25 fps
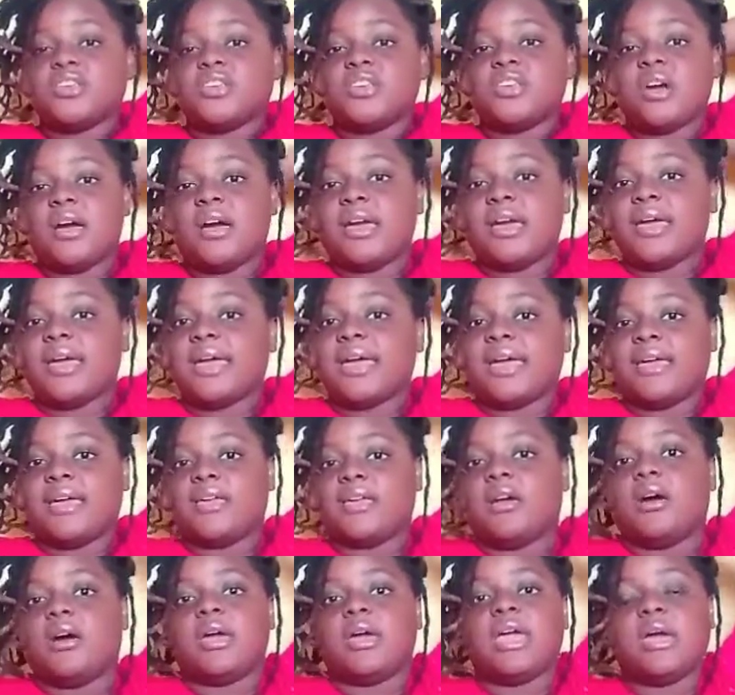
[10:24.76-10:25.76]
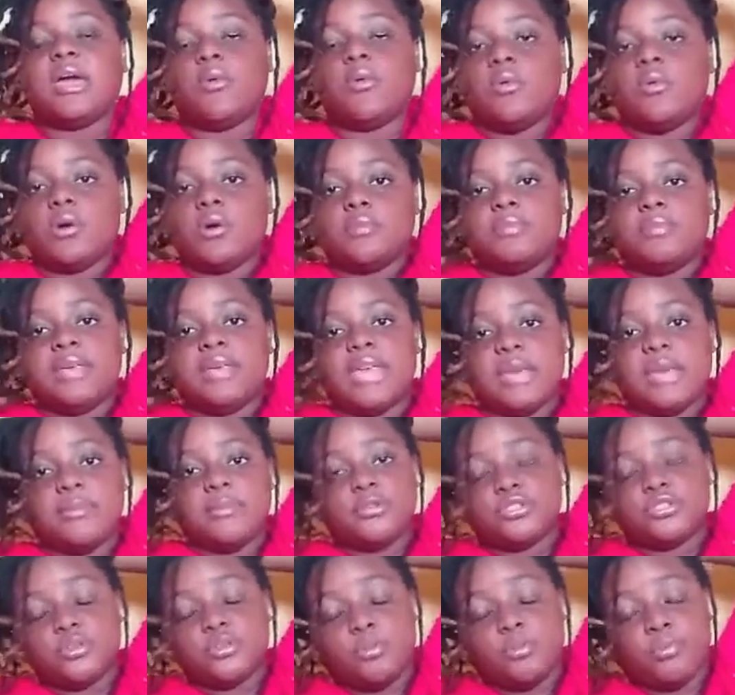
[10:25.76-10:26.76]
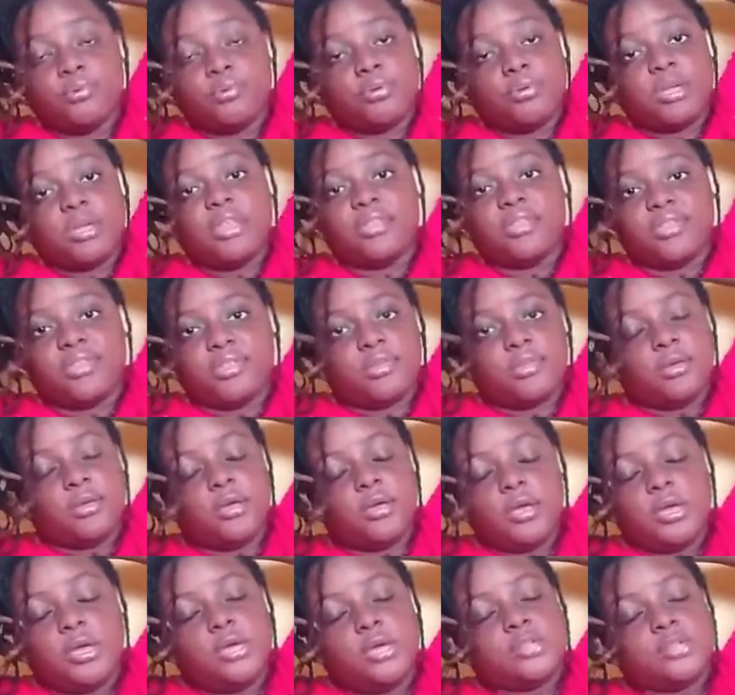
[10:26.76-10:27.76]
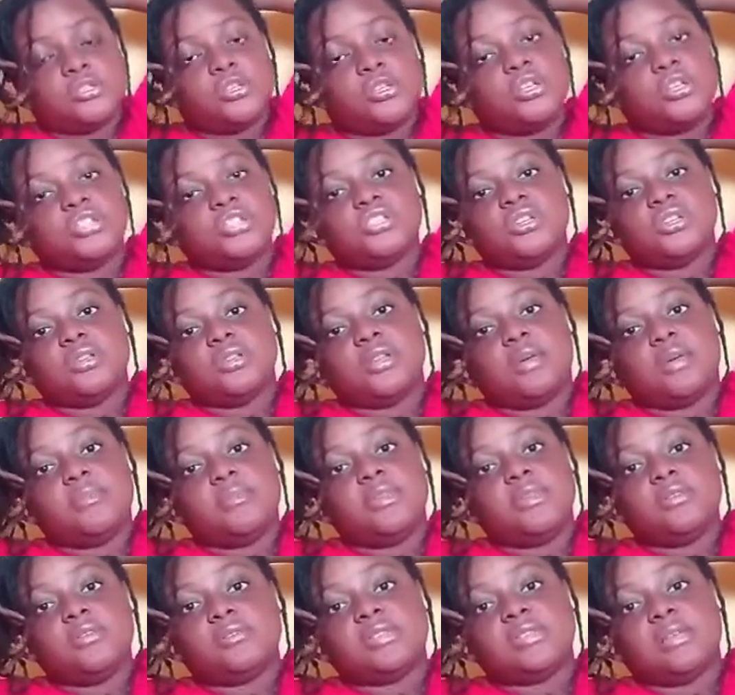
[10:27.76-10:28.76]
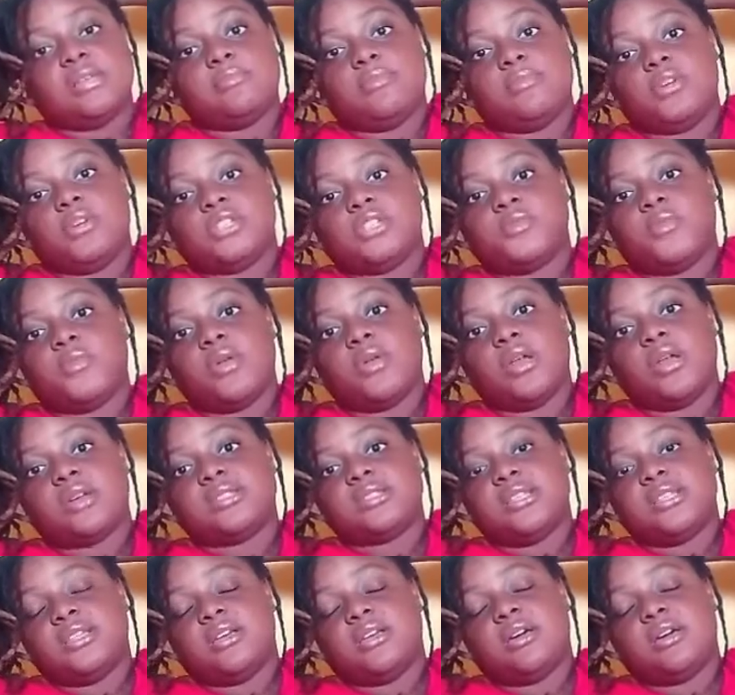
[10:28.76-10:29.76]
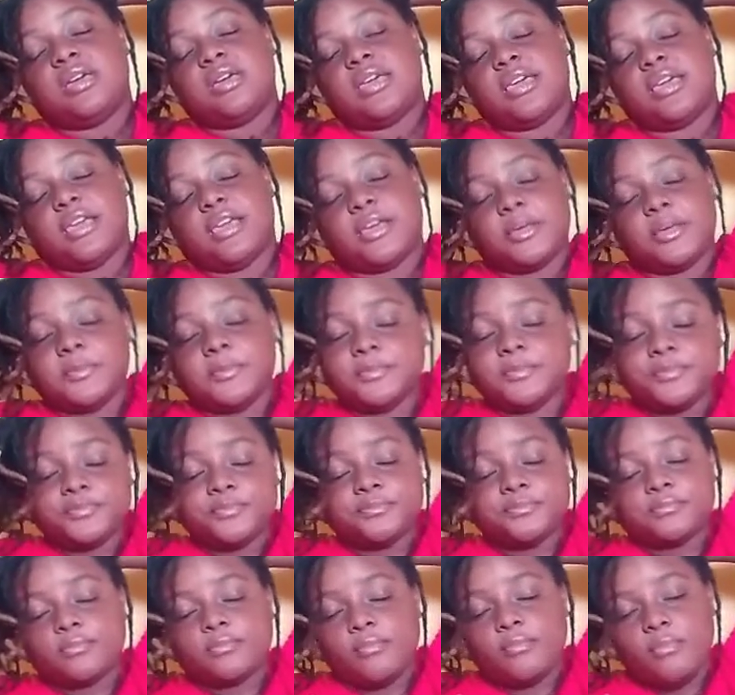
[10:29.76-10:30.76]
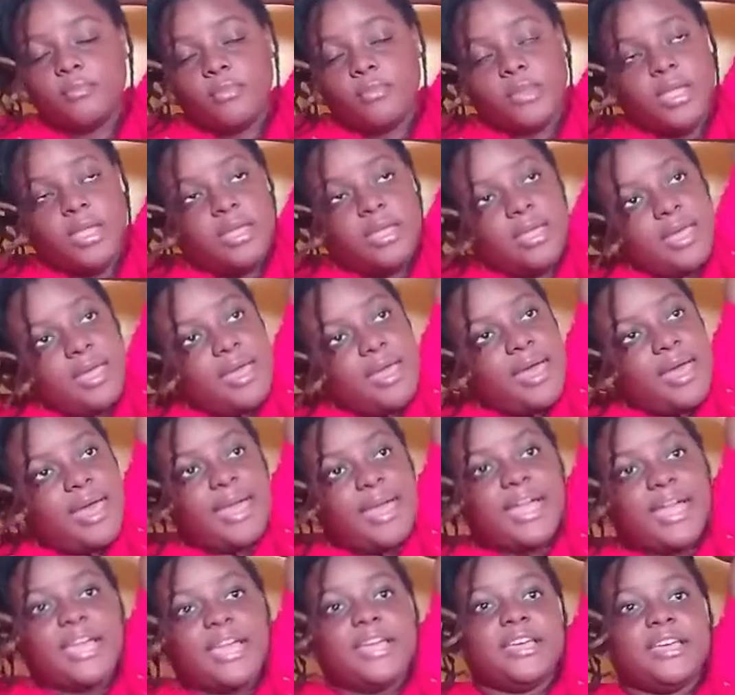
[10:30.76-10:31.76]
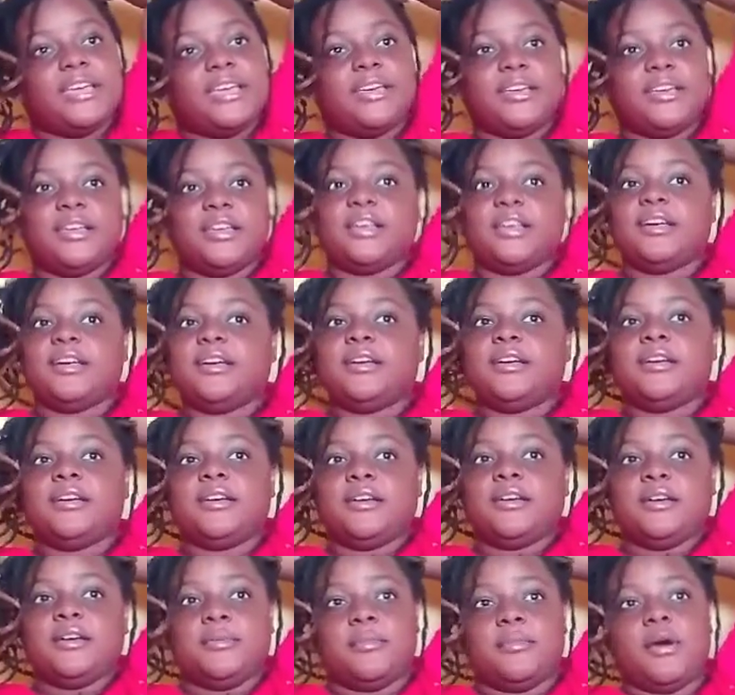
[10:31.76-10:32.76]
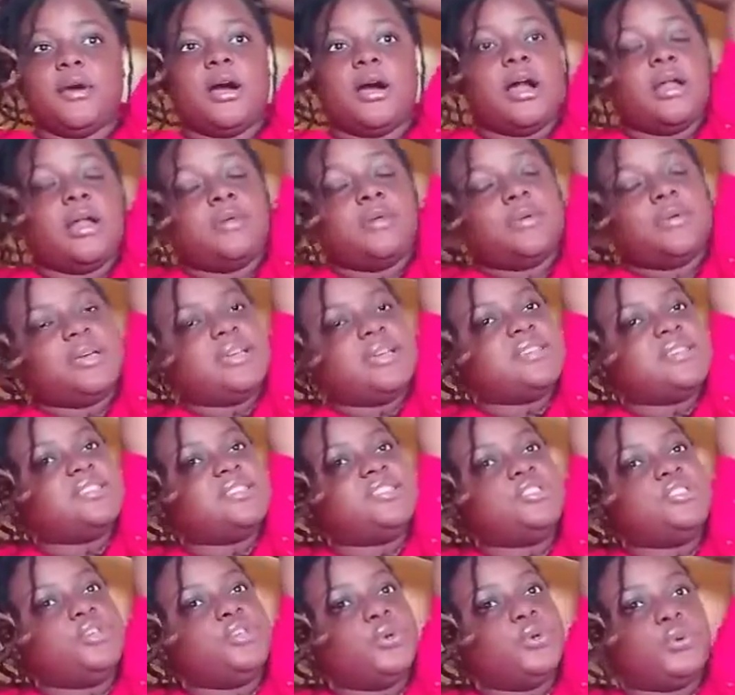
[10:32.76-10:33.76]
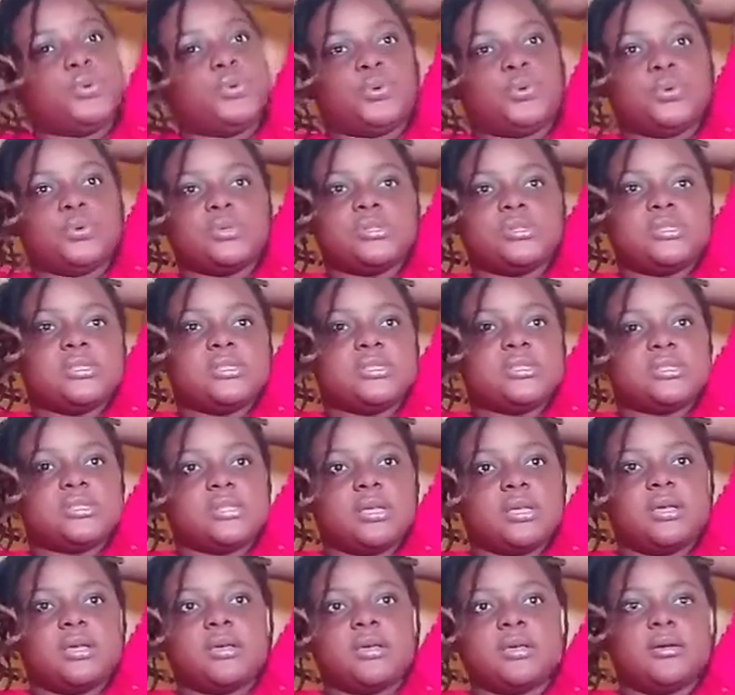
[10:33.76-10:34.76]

your hair. Your hair won't be able to breathe. So you should not be using much products in your hair. I always use